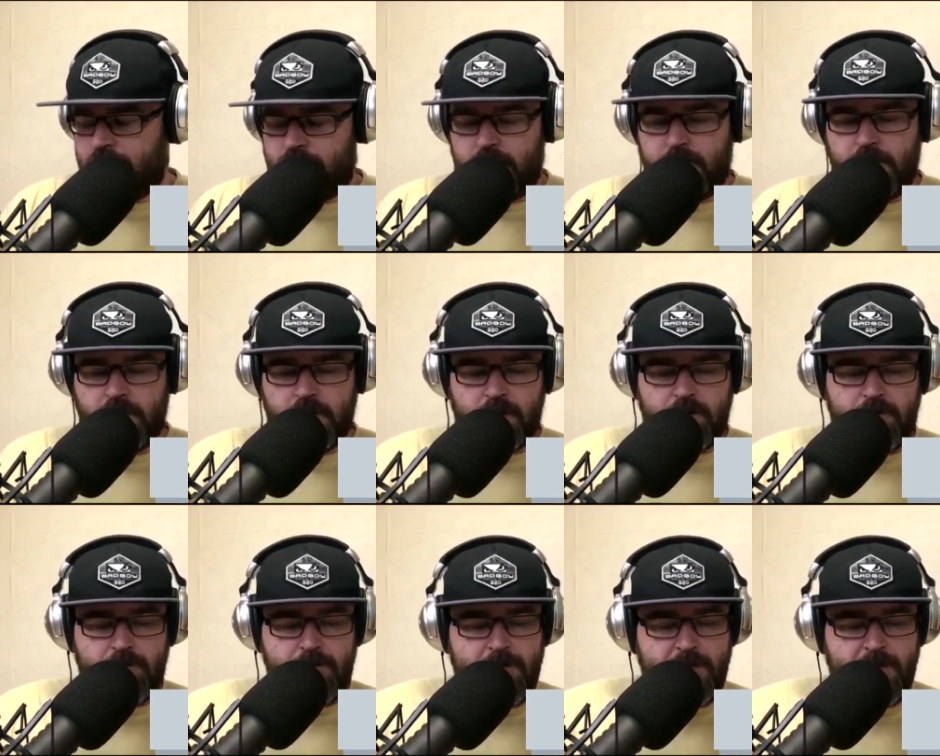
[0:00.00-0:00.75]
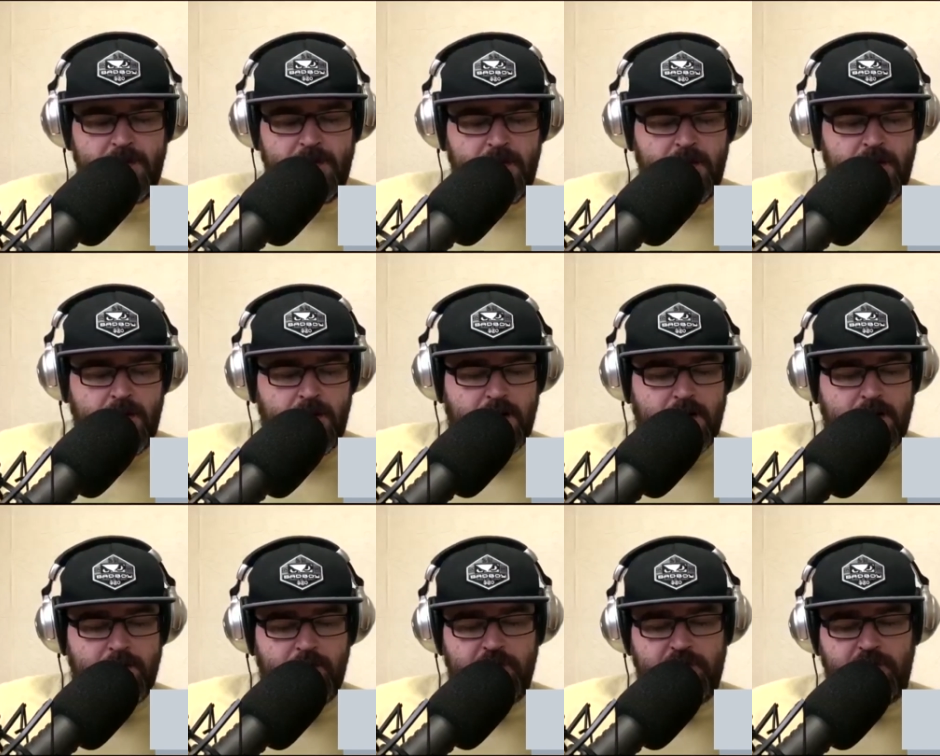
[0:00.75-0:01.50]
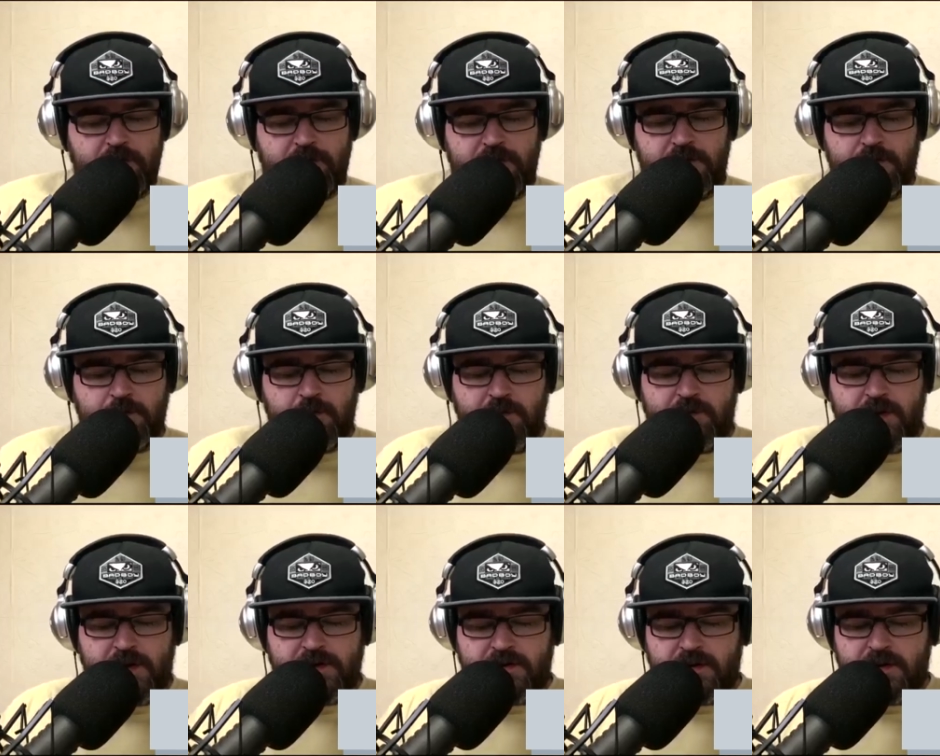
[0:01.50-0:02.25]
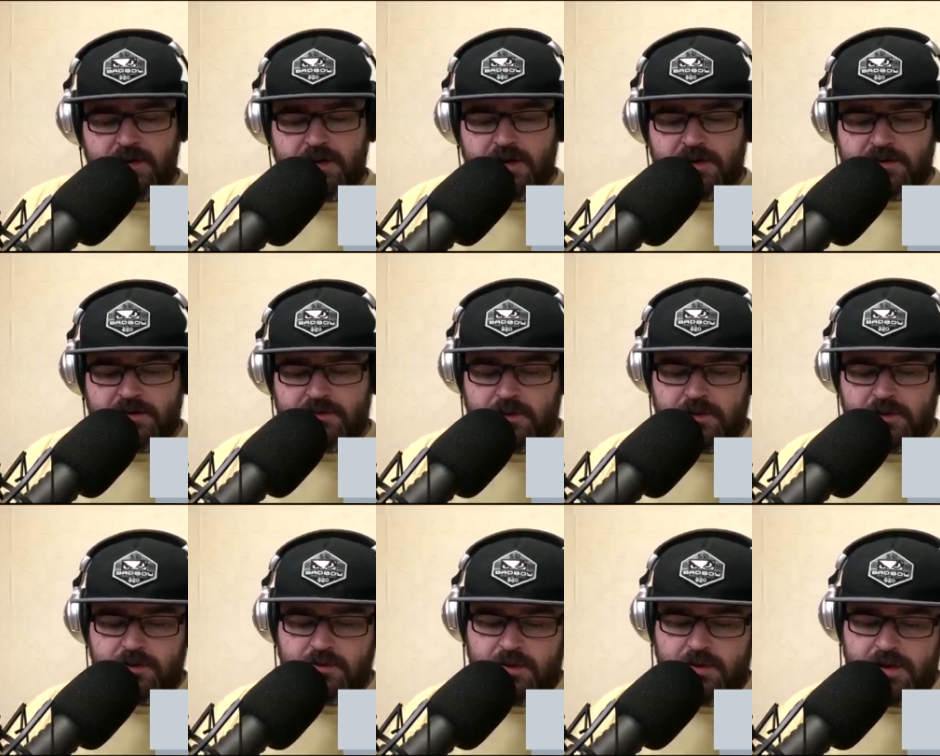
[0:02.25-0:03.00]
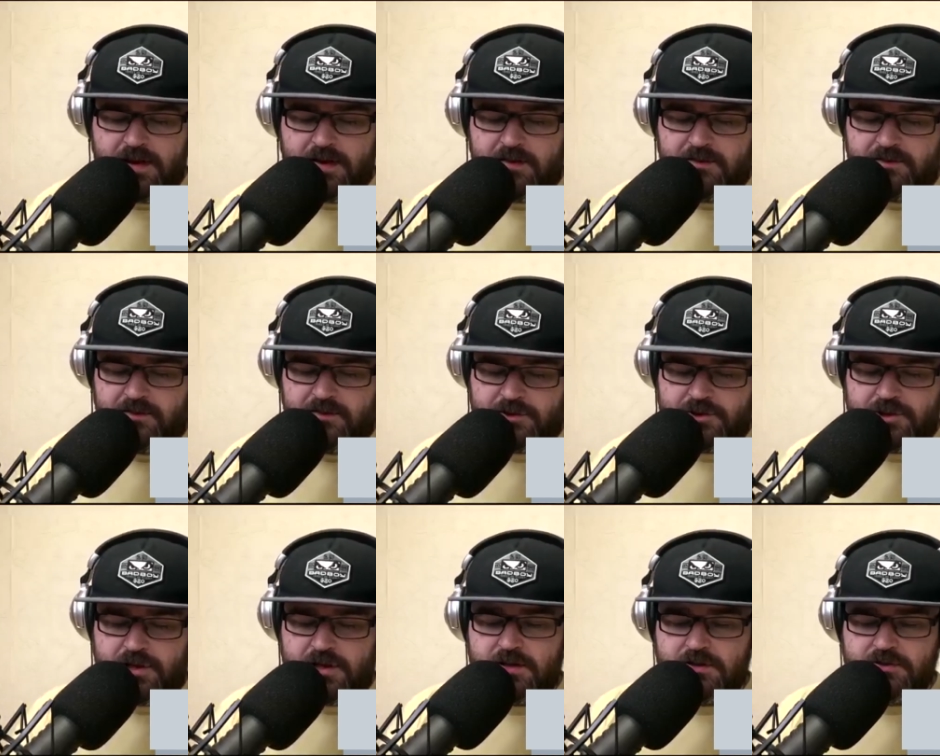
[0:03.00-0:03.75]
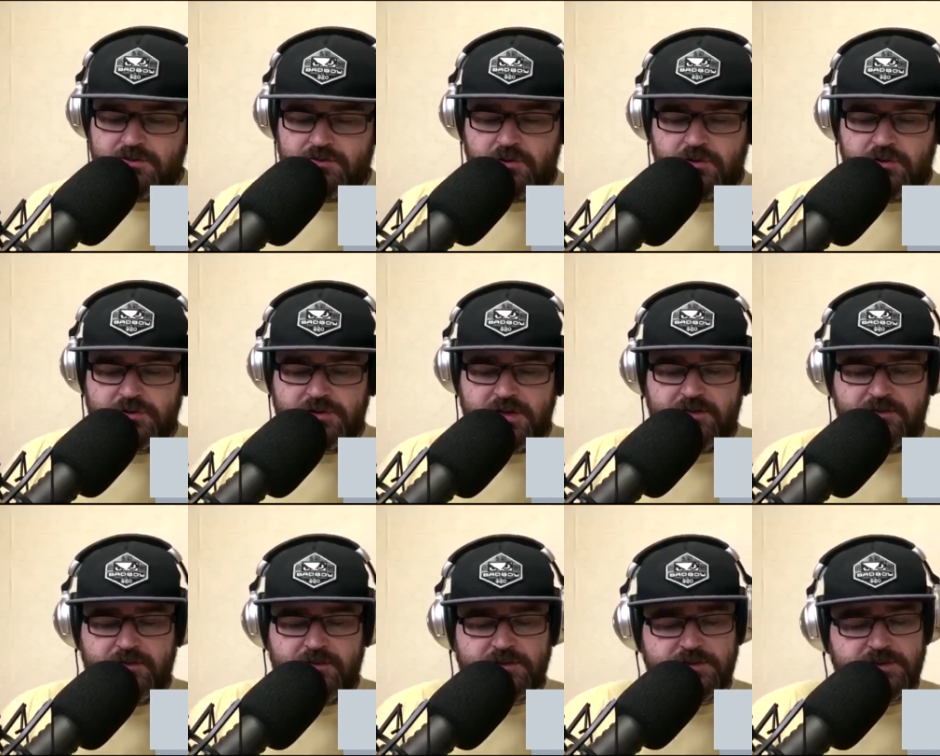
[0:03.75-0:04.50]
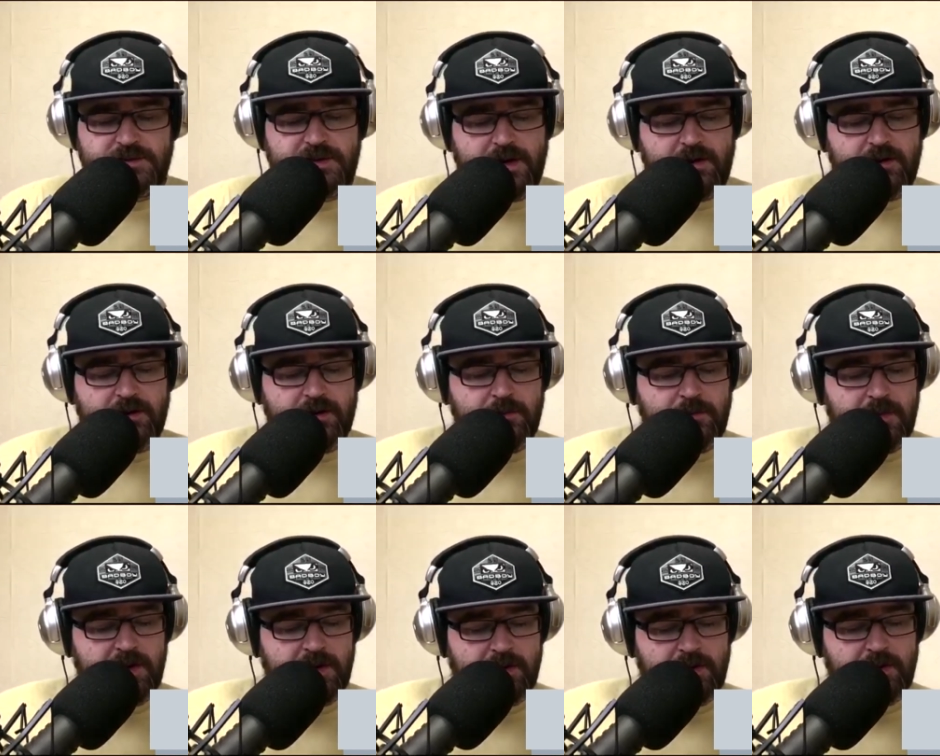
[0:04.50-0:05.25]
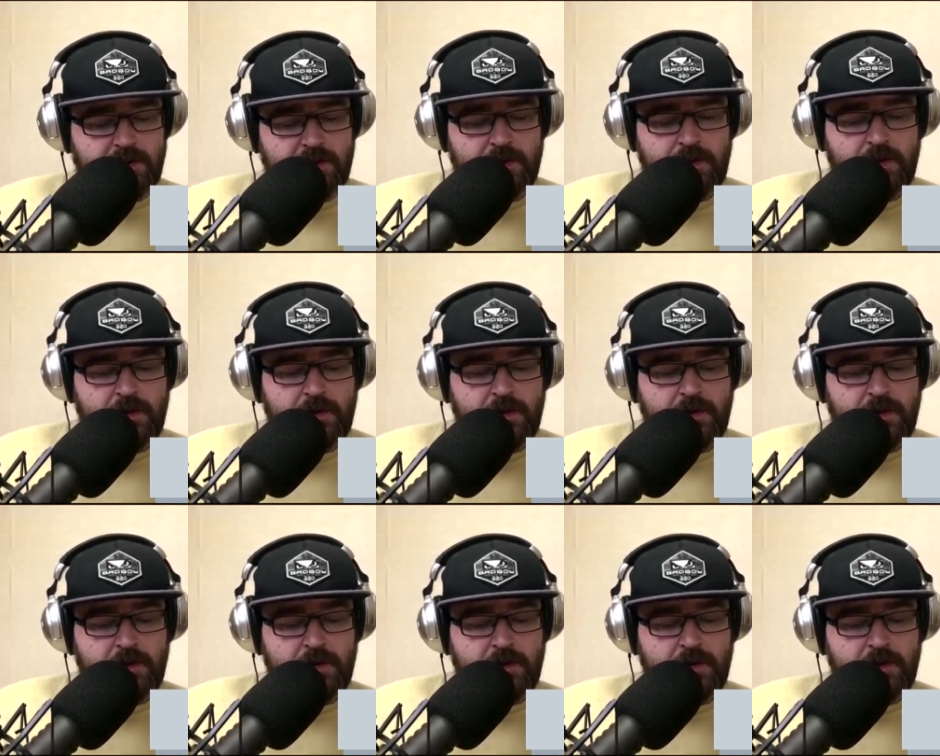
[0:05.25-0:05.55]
Yeah. We do need to move on to the next one. You have Charles Rosa versus Derrick Minner.